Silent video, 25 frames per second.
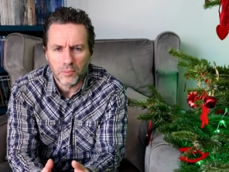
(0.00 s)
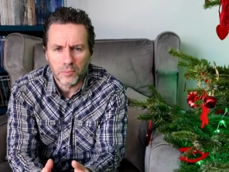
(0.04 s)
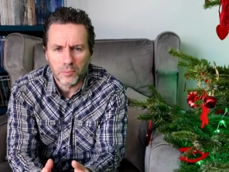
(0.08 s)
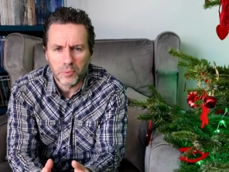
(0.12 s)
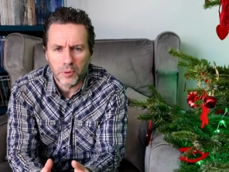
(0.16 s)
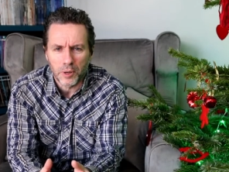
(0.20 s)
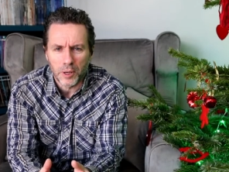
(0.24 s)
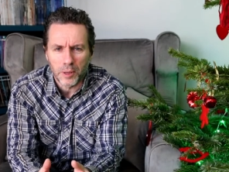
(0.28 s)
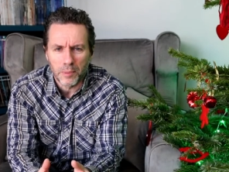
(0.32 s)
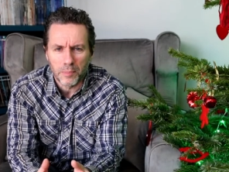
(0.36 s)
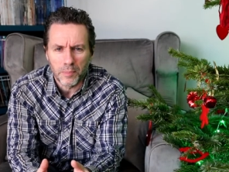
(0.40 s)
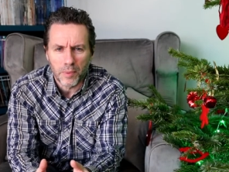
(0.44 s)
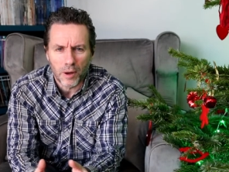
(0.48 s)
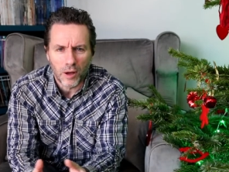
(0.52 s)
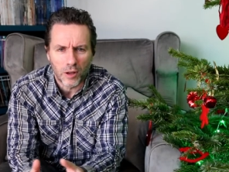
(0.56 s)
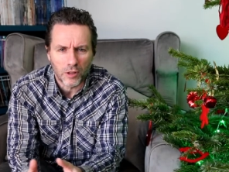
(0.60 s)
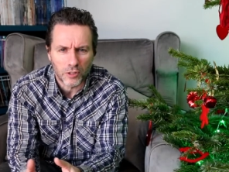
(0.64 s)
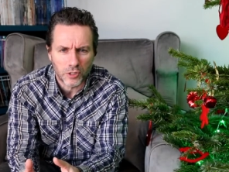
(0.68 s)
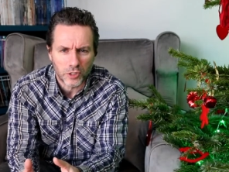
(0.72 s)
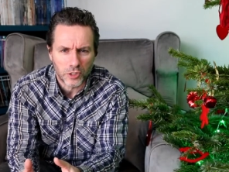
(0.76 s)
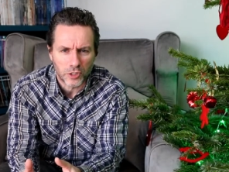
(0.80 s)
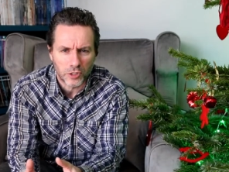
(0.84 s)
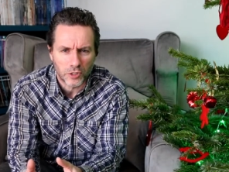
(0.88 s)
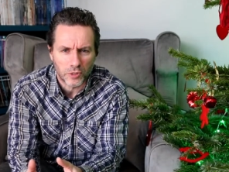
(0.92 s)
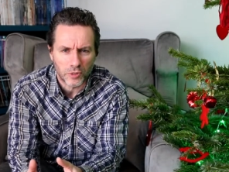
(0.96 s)
putting
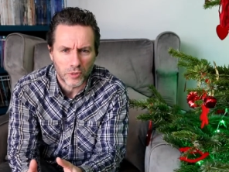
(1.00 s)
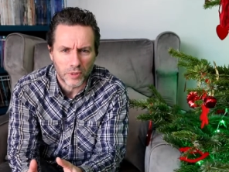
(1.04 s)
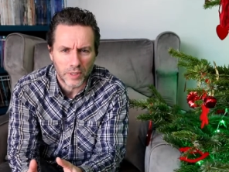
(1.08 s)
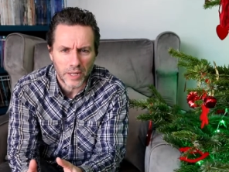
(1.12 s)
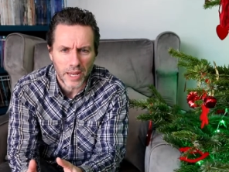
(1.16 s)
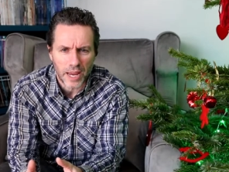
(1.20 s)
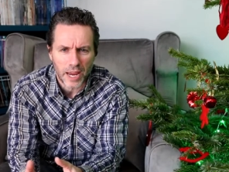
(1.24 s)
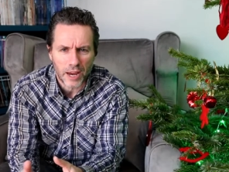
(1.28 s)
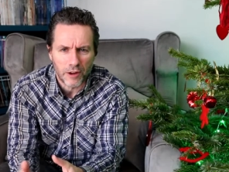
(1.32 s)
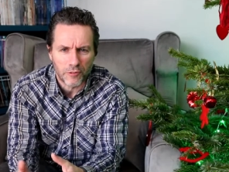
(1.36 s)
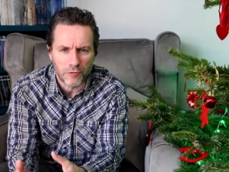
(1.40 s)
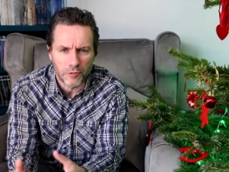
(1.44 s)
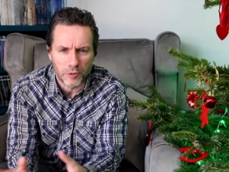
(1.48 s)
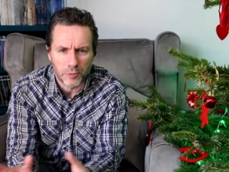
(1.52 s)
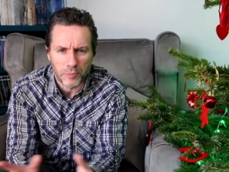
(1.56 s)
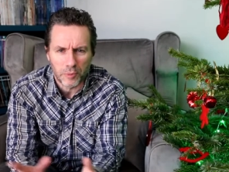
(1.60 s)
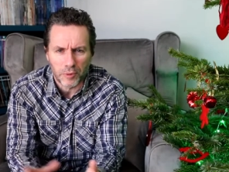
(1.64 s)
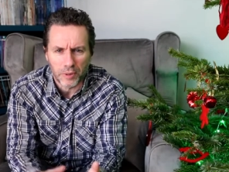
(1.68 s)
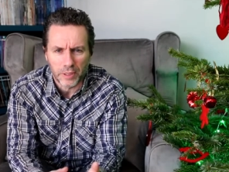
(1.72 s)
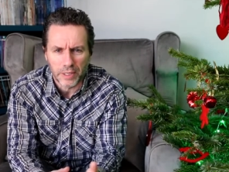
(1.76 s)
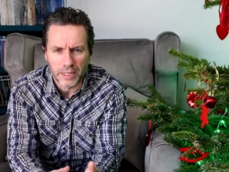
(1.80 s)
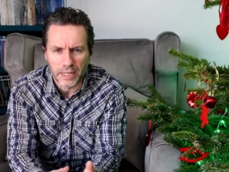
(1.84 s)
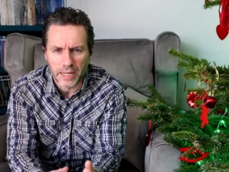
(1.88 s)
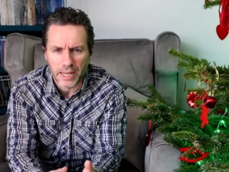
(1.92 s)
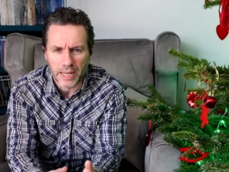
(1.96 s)
masks on
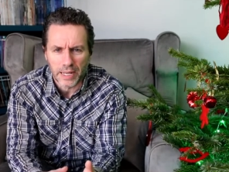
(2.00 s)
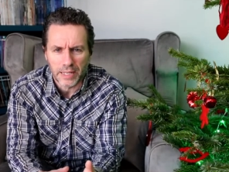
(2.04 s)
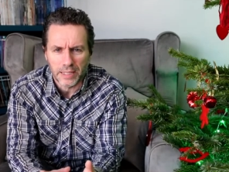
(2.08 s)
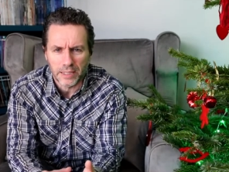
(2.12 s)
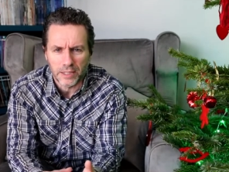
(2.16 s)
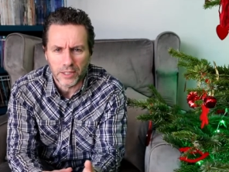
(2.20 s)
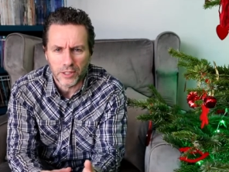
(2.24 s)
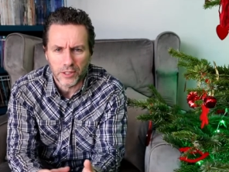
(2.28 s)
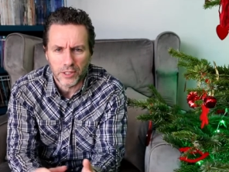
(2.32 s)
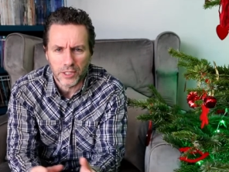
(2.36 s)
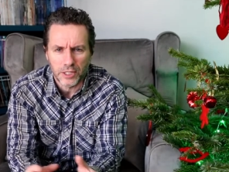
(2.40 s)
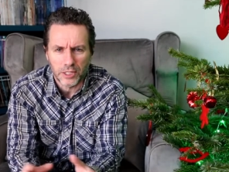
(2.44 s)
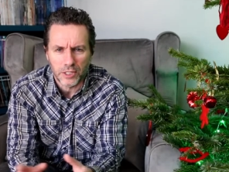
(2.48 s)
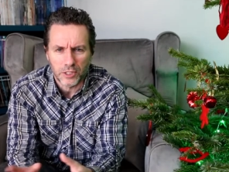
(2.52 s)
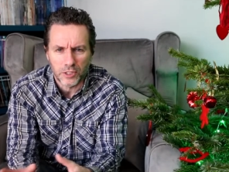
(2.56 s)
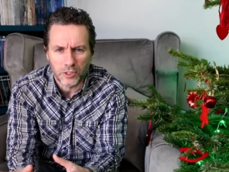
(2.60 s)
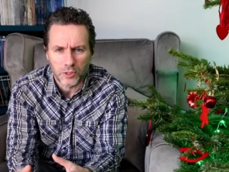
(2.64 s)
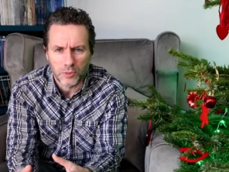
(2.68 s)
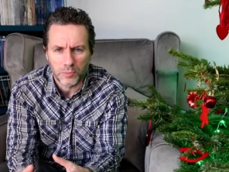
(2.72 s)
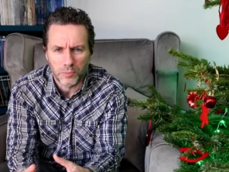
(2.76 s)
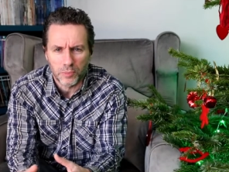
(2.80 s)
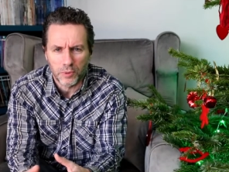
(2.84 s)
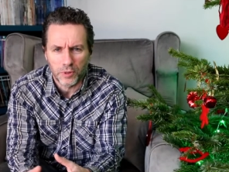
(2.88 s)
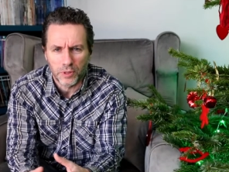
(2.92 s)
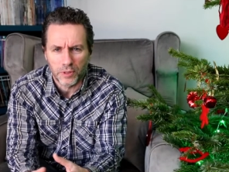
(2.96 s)
everybody again in the theatres
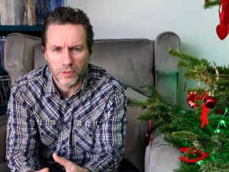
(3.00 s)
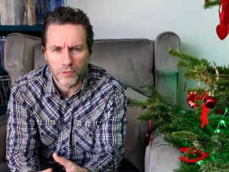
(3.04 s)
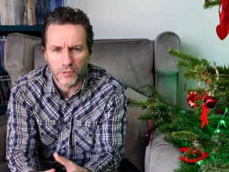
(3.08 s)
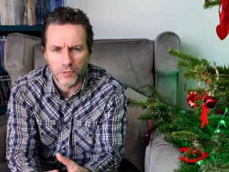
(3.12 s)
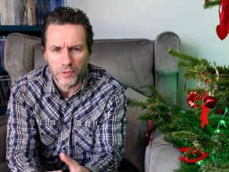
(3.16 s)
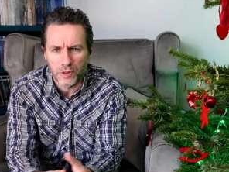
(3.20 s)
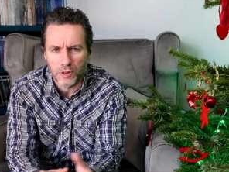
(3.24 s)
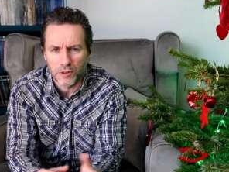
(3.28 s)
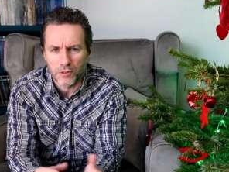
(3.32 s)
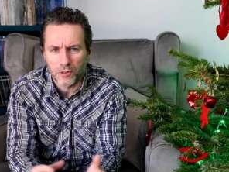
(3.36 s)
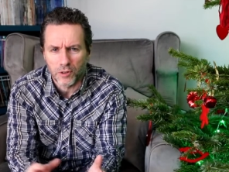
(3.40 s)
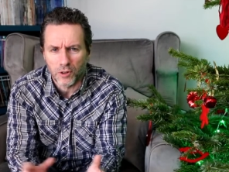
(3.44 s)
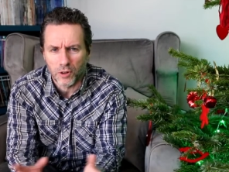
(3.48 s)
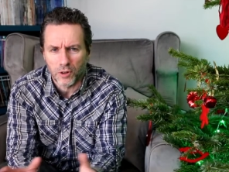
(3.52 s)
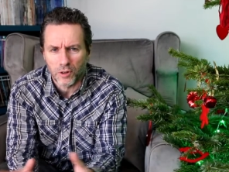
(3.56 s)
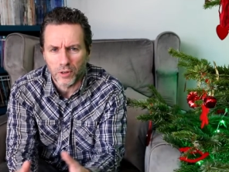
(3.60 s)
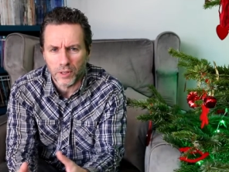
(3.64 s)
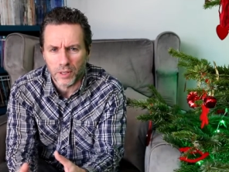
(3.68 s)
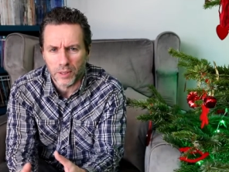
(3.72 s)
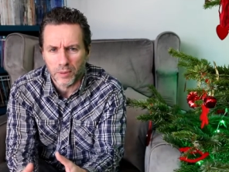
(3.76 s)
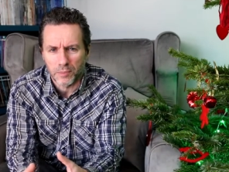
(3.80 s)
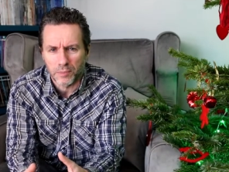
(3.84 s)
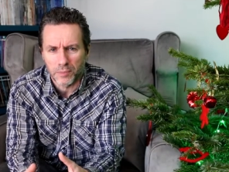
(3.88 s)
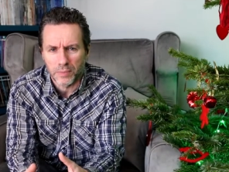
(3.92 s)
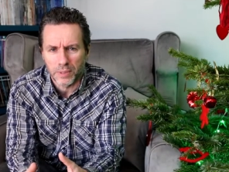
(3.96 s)
and putting the fear of God
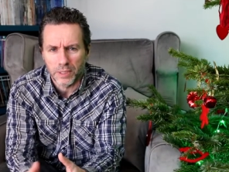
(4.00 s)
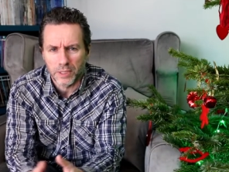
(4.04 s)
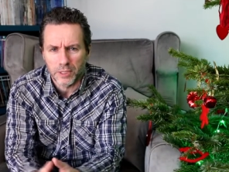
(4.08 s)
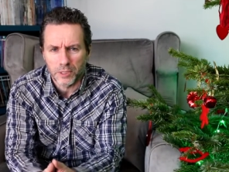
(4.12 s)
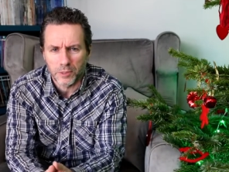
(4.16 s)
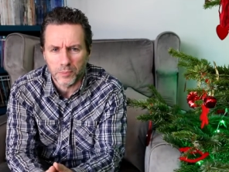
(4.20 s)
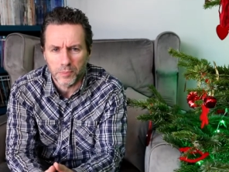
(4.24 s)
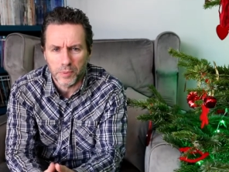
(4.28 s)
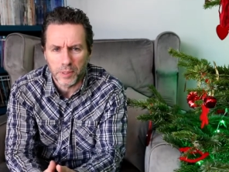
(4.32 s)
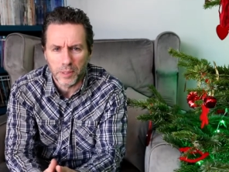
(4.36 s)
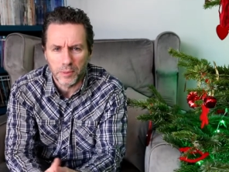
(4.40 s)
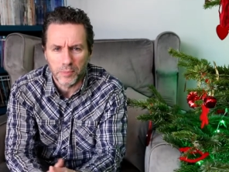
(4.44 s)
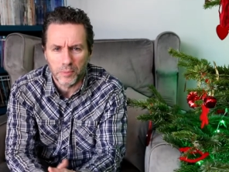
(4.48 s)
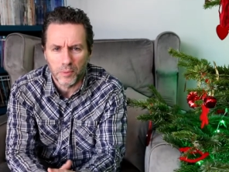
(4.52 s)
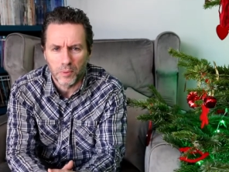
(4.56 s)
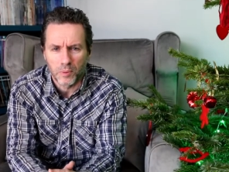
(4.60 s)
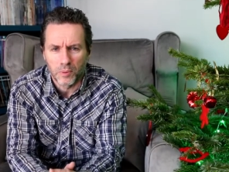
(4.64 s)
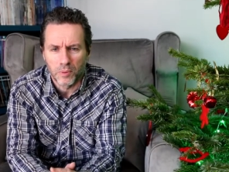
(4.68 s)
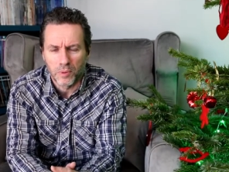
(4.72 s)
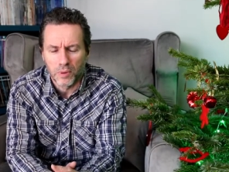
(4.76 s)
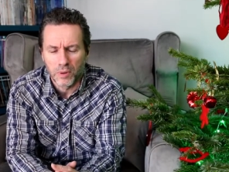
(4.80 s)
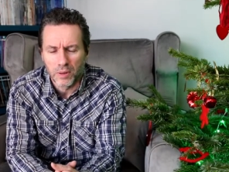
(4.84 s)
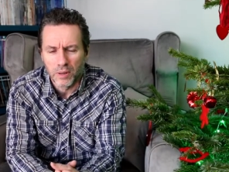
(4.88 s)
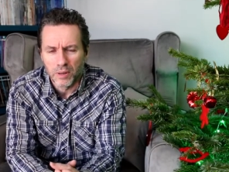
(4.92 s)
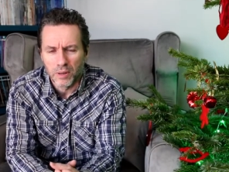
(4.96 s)
up into people?